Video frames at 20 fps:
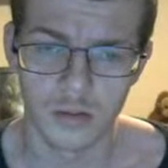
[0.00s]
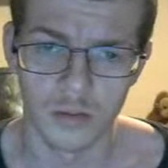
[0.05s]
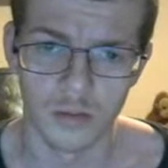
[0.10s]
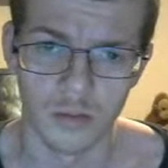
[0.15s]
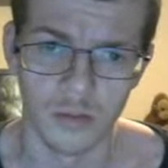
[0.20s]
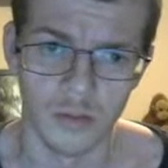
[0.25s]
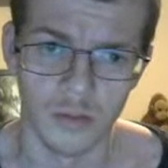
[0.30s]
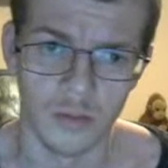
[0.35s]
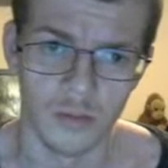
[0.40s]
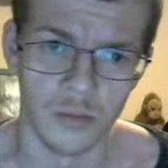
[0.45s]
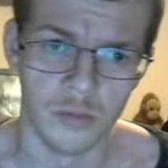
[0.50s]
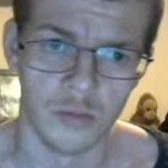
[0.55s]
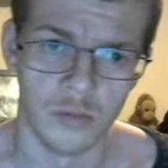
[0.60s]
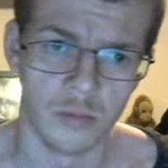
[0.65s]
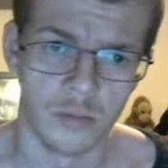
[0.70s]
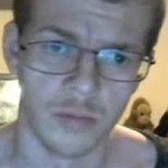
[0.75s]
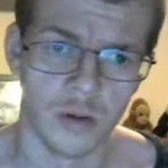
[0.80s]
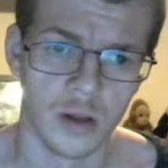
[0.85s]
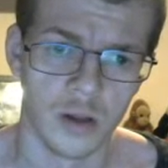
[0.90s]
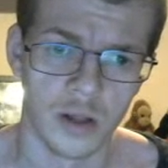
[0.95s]
Oh,
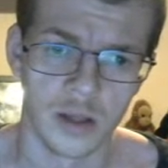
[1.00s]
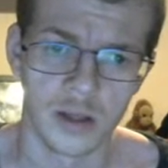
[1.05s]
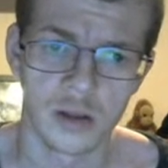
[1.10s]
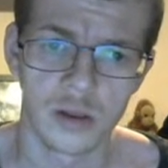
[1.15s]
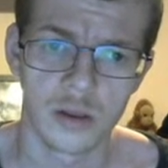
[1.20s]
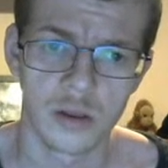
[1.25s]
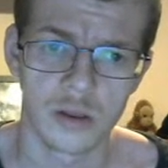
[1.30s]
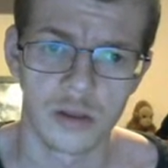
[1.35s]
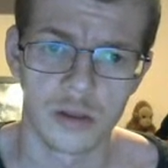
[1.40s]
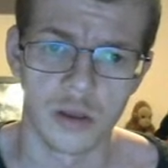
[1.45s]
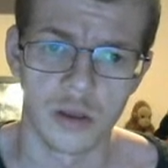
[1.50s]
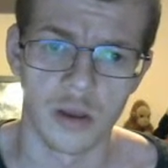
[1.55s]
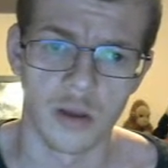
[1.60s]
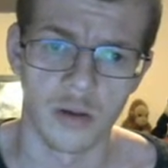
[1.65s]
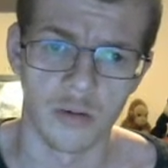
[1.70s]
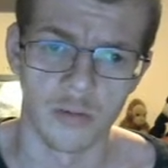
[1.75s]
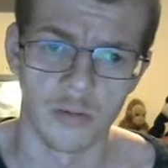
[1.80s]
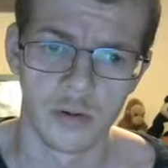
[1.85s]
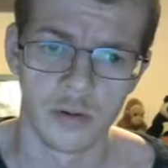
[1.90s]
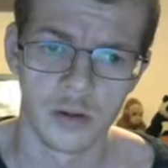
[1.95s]
right.
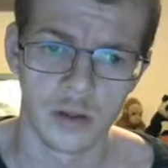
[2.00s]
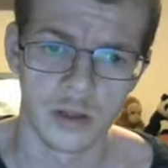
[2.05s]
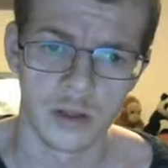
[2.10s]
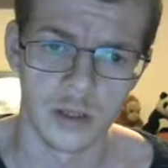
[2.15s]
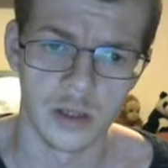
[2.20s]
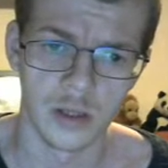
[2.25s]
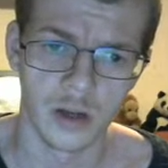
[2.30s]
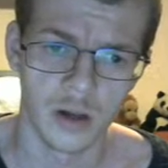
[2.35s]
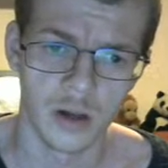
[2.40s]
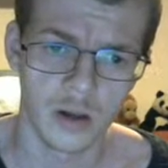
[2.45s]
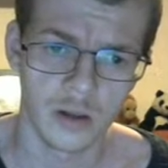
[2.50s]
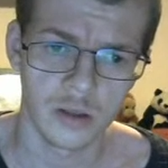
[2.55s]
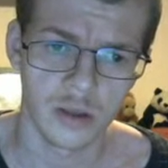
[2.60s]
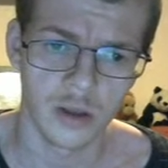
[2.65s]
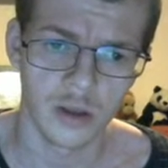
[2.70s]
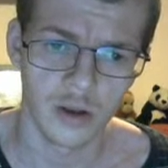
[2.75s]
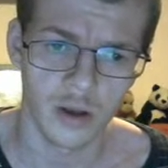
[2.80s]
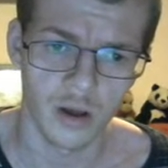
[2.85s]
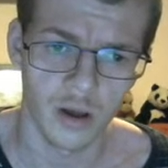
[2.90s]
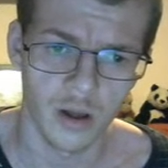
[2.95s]
So
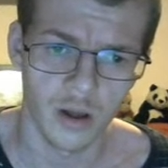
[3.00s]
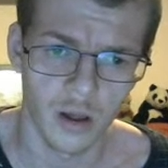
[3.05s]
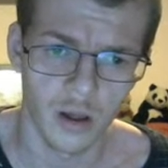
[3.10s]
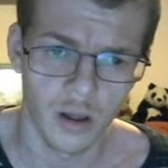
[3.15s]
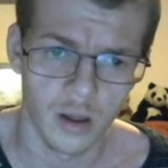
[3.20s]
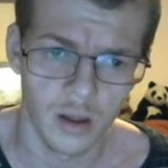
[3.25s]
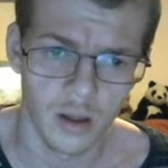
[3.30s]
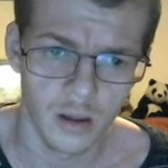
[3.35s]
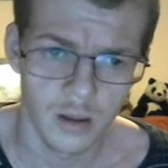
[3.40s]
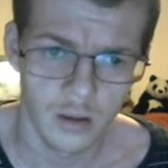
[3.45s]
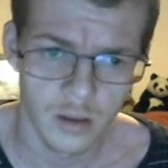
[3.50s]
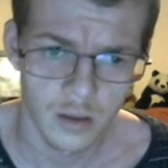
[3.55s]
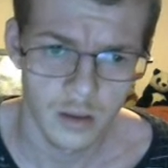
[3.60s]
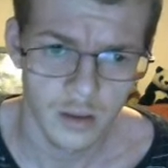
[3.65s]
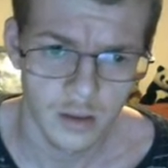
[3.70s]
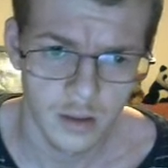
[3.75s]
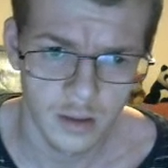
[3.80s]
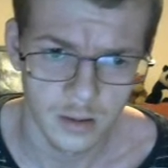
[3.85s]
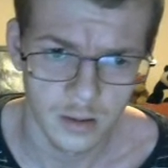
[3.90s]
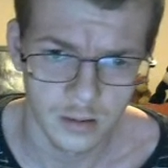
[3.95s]
United are
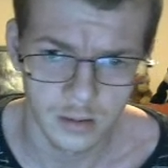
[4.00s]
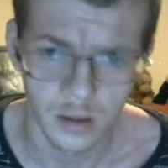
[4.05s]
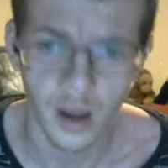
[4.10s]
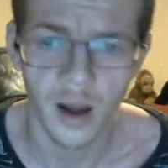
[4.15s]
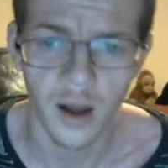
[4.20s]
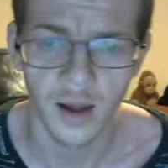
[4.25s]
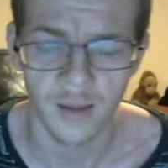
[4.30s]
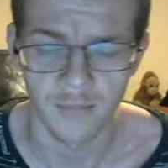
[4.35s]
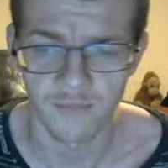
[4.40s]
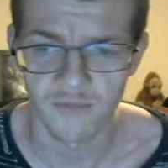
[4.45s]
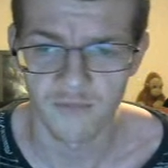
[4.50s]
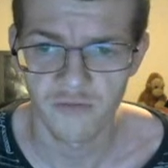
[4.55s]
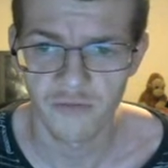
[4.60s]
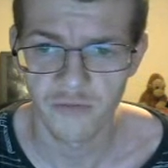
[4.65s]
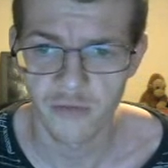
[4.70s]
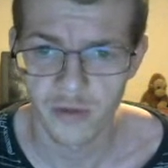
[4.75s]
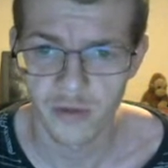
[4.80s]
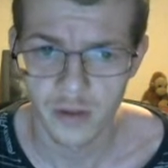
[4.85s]
9th.